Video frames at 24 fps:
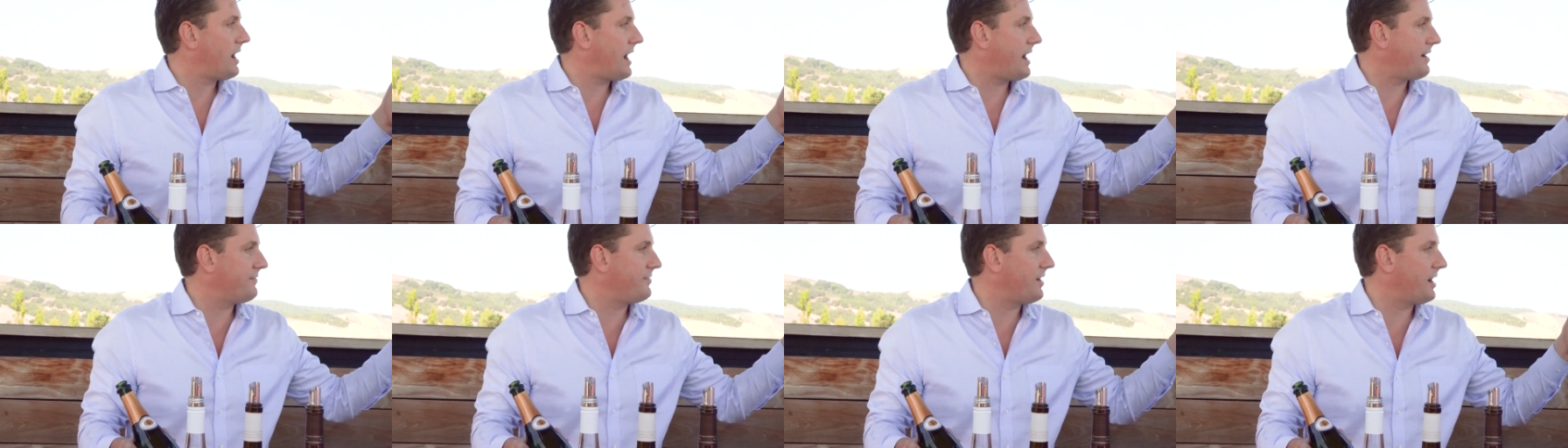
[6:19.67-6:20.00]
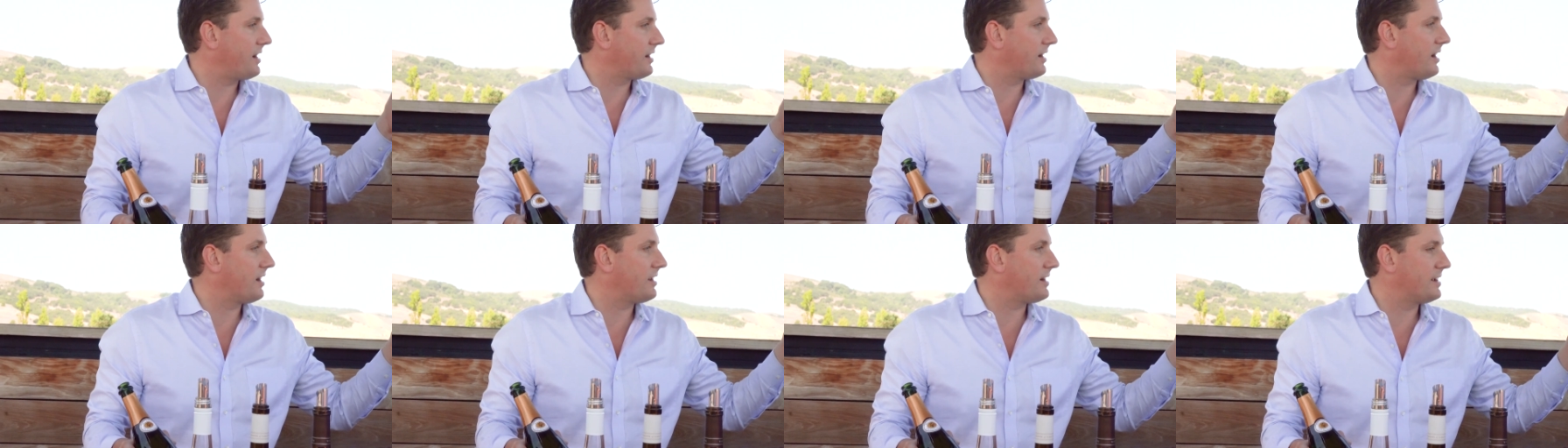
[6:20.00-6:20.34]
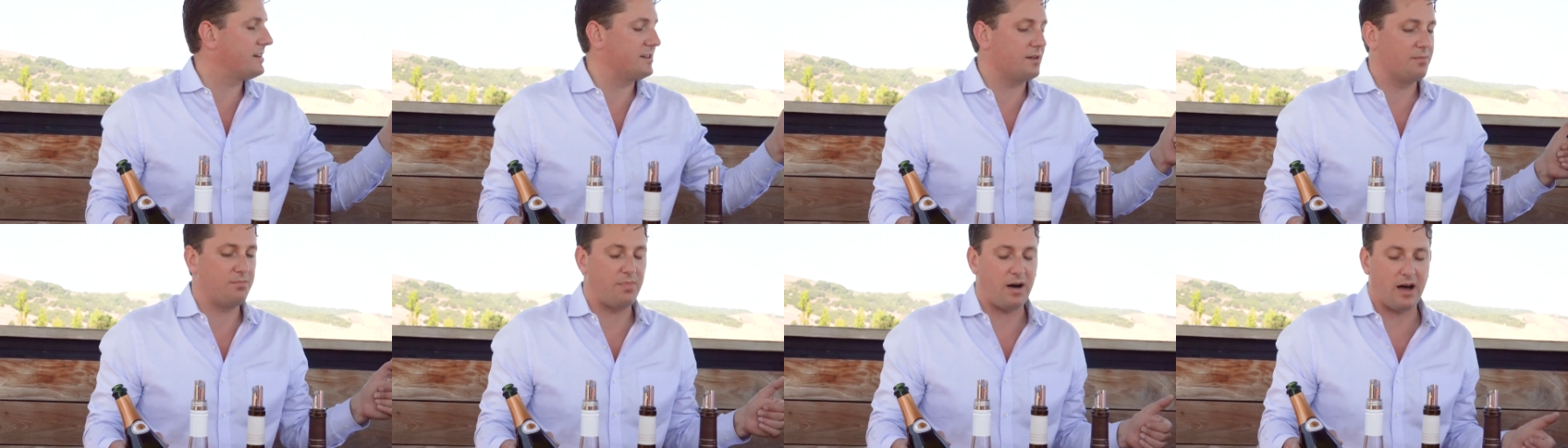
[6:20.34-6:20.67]
have not gone
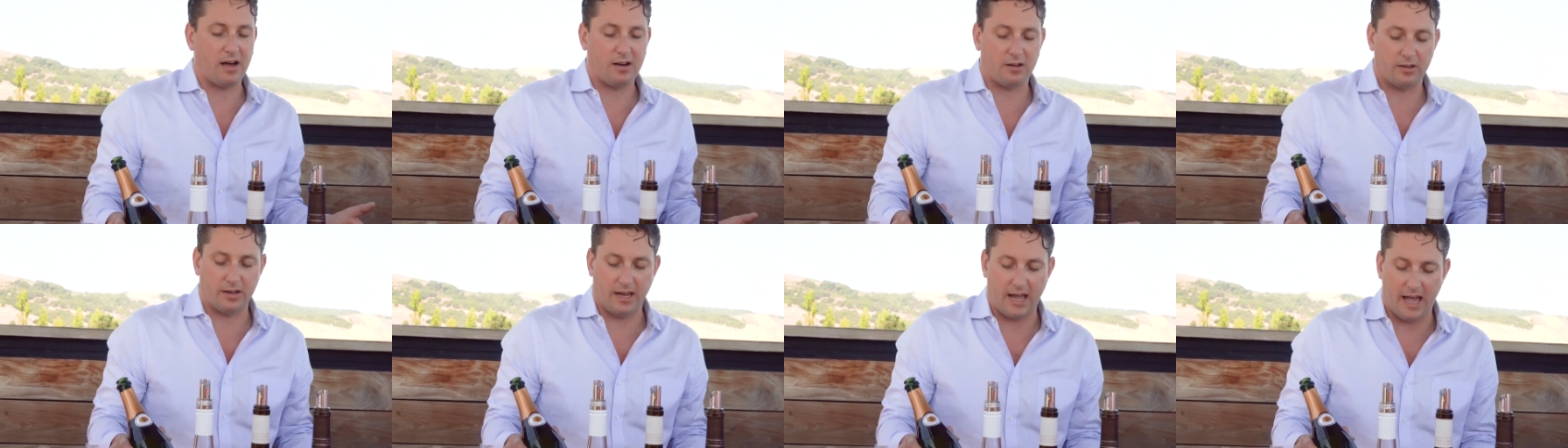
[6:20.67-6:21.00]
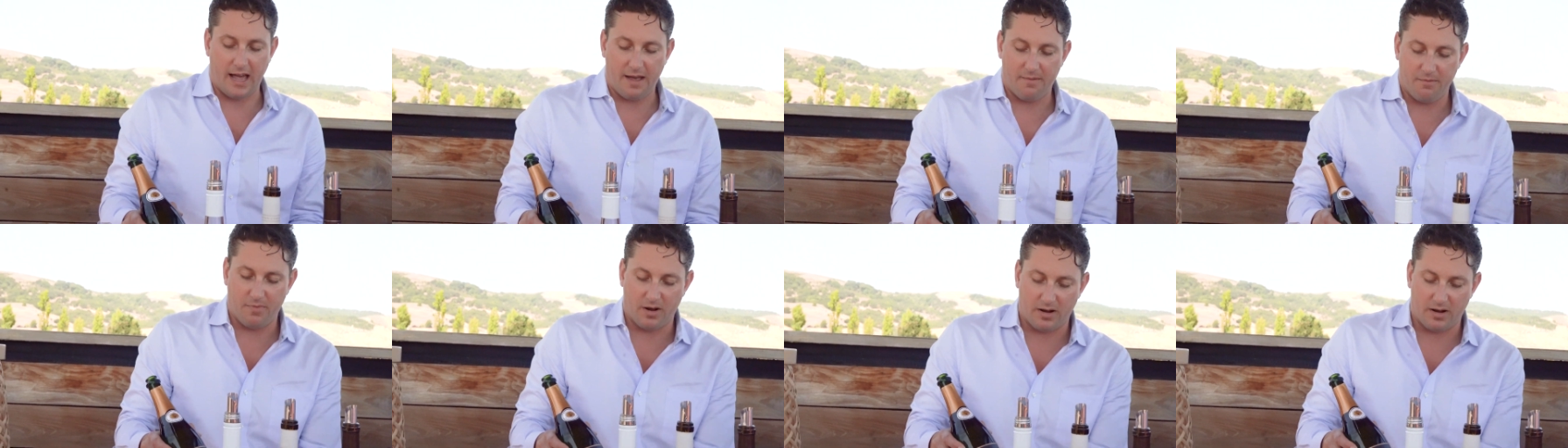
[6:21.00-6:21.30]
into bottle yet,